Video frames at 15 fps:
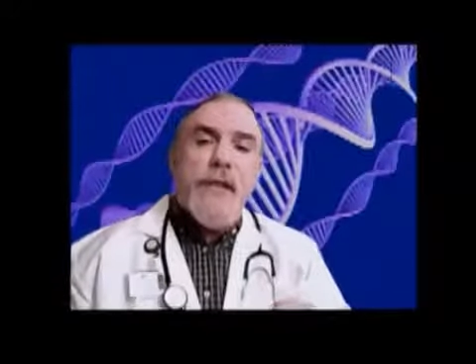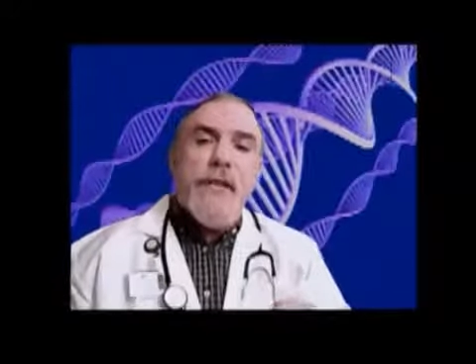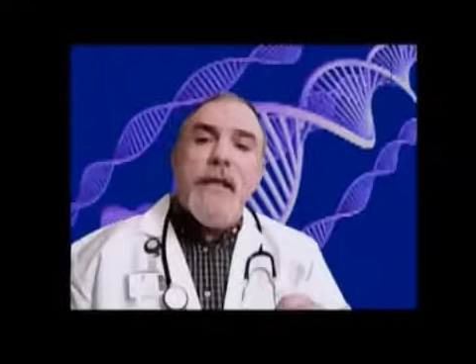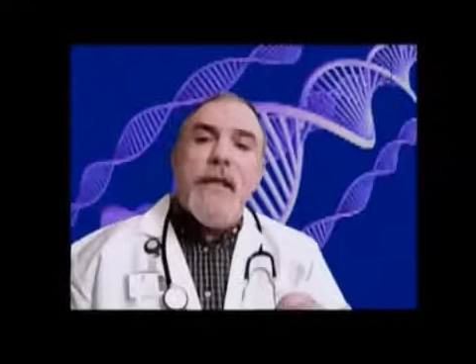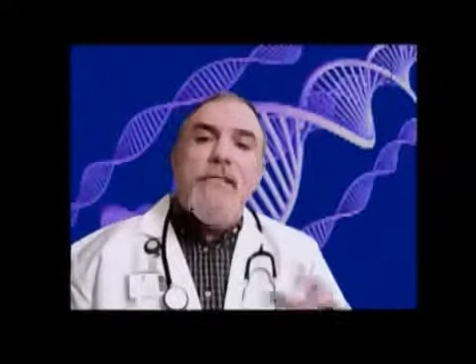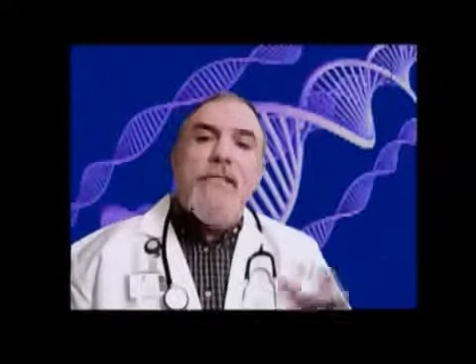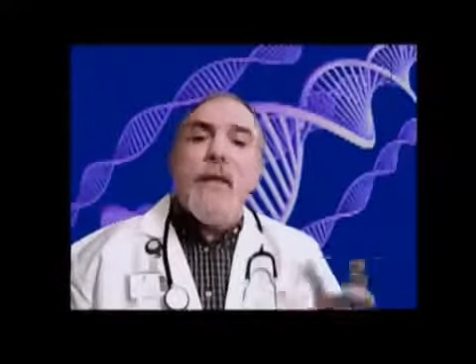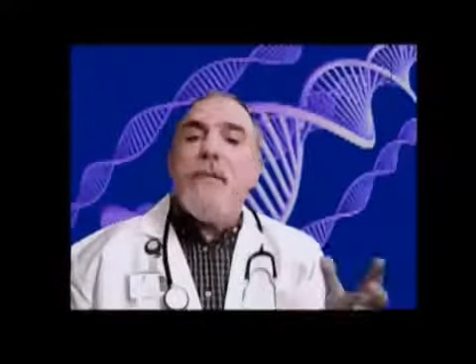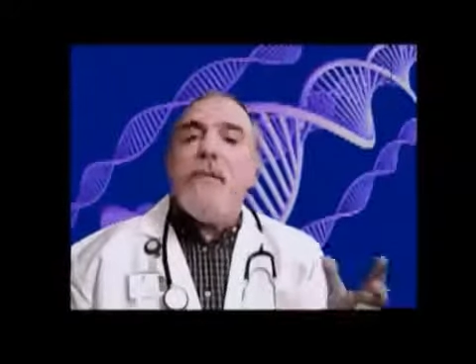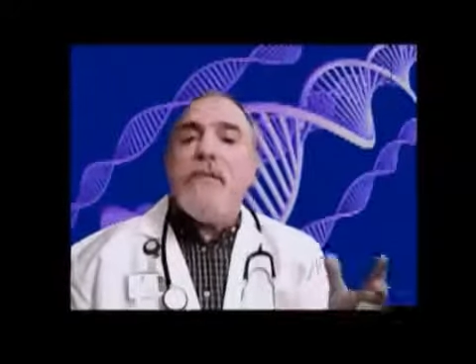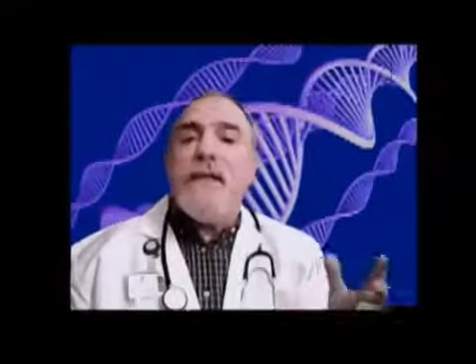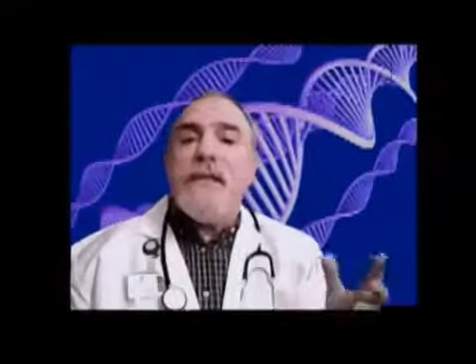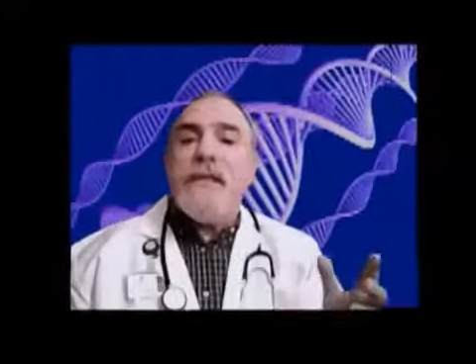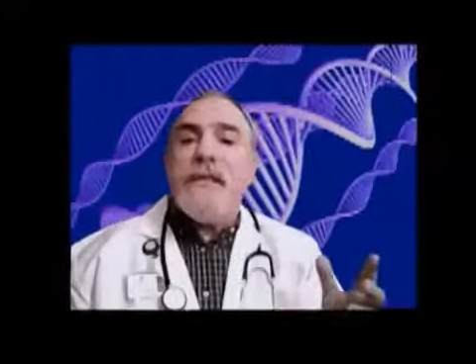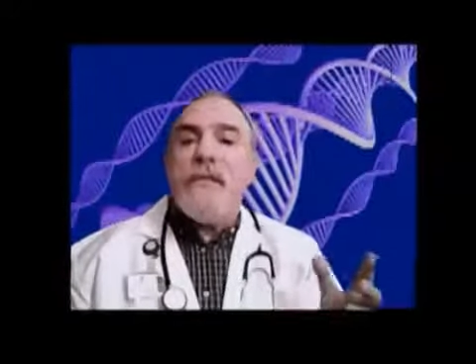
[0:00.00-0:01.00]
Now,
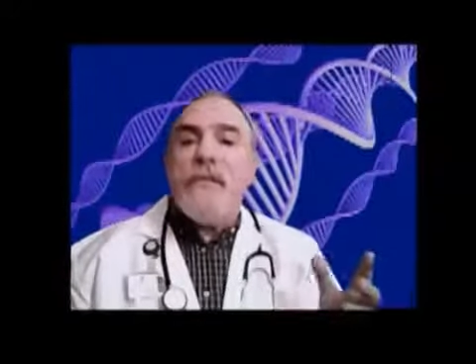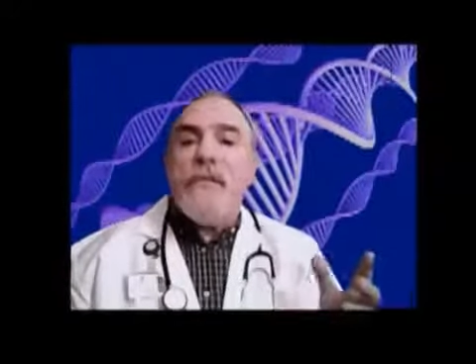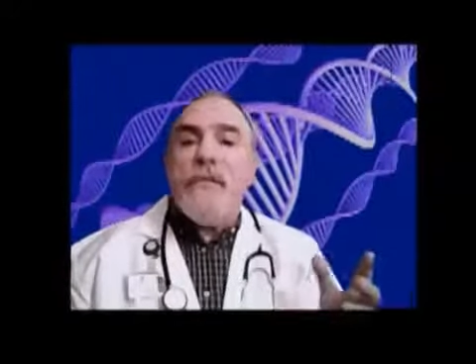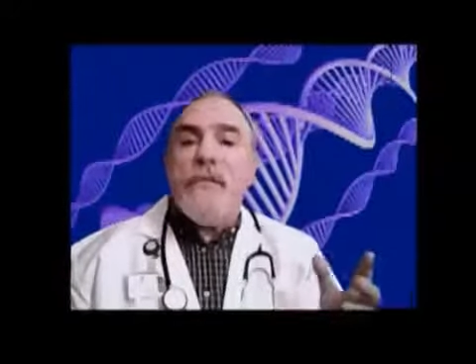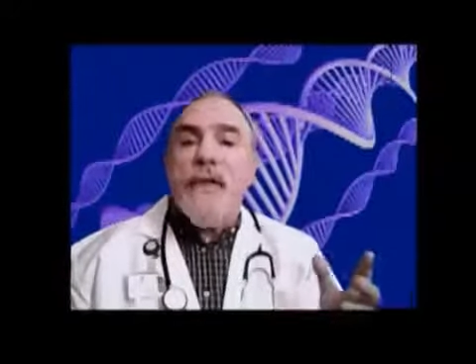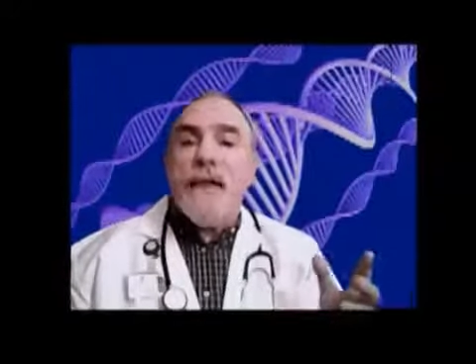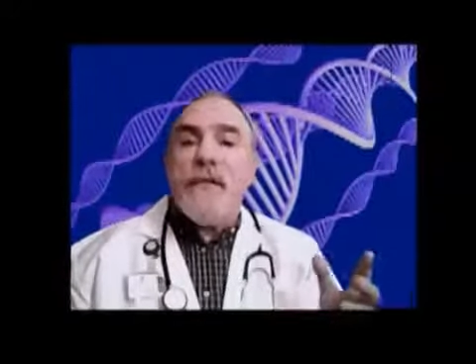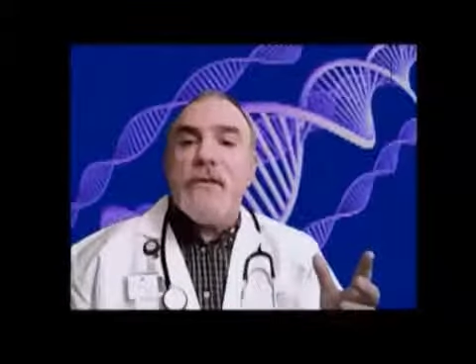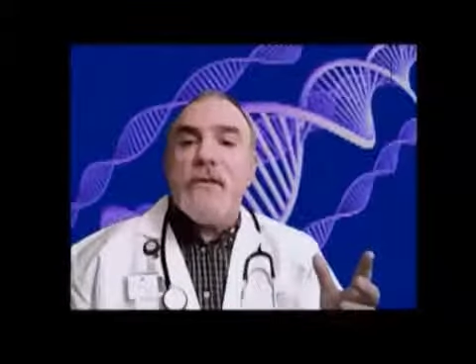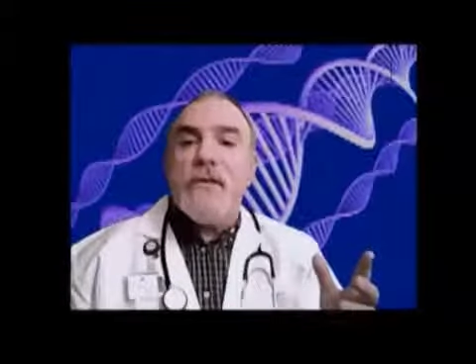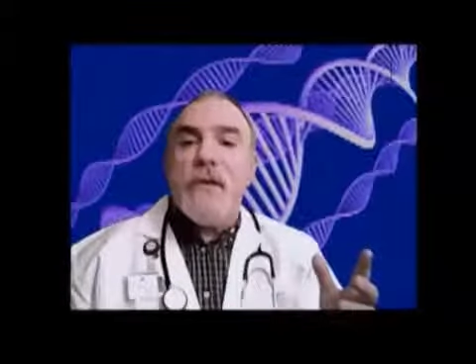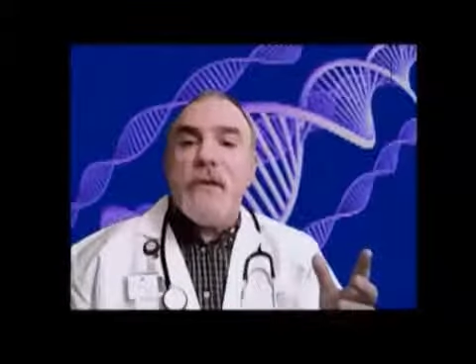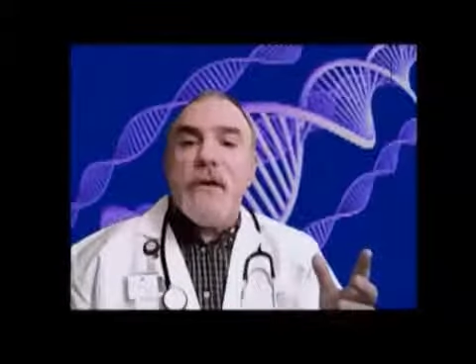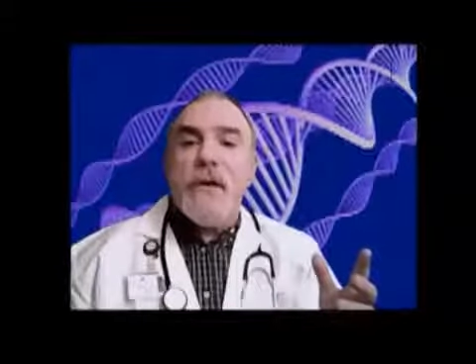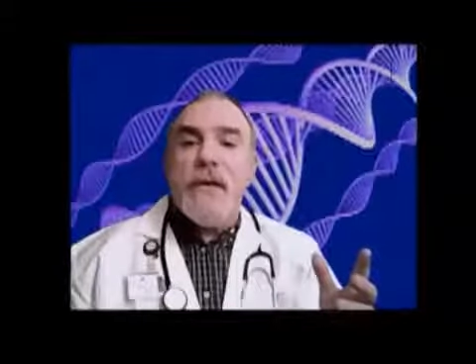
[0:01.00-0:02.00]
fibroblastic growth
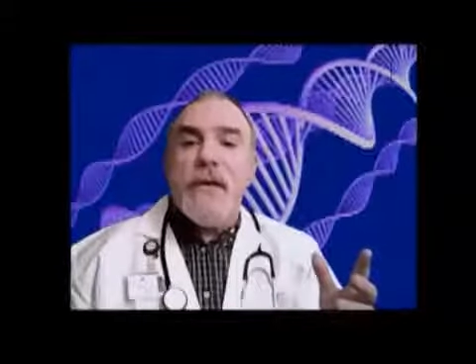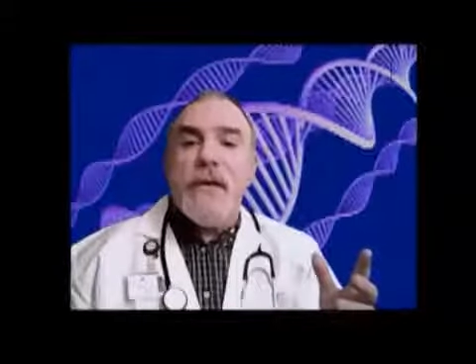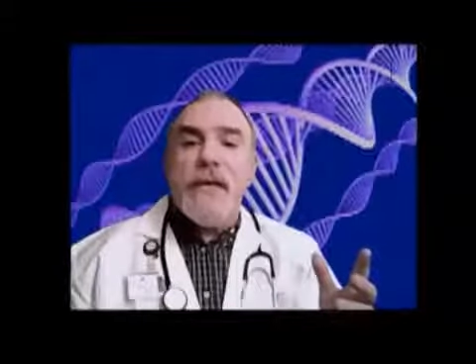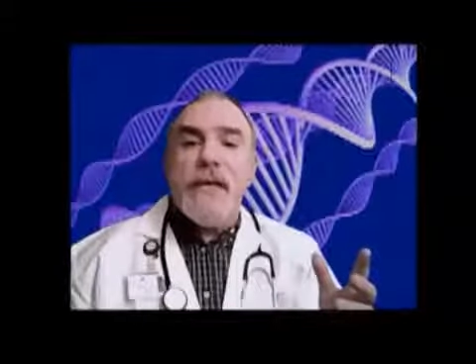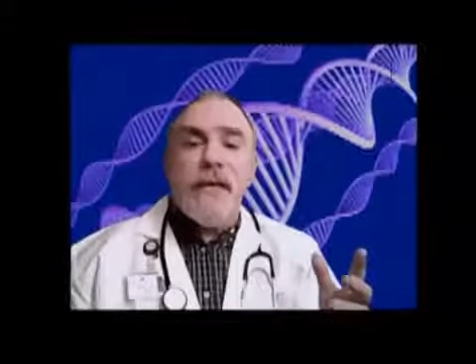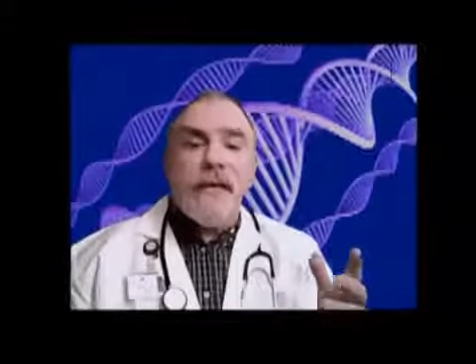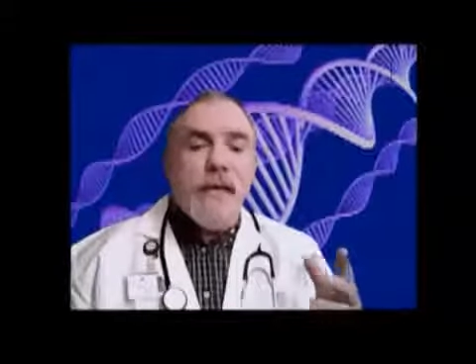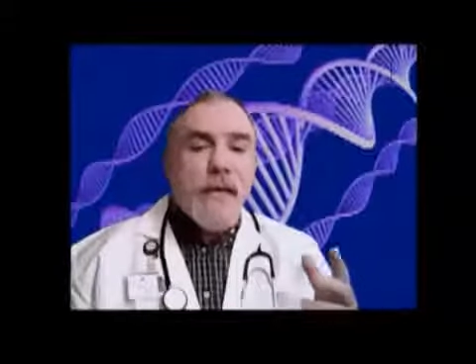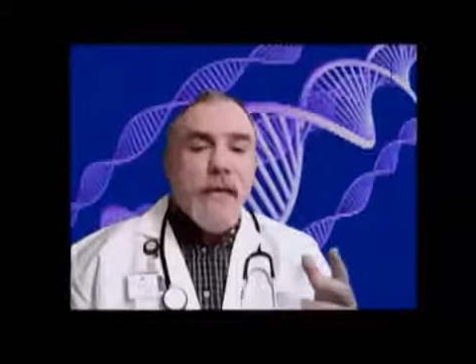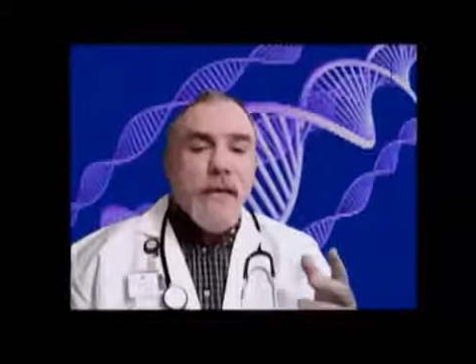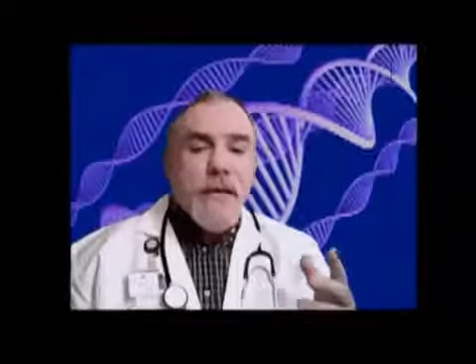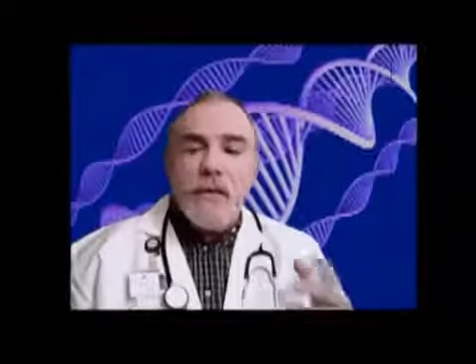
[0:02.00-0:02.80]
factors are like the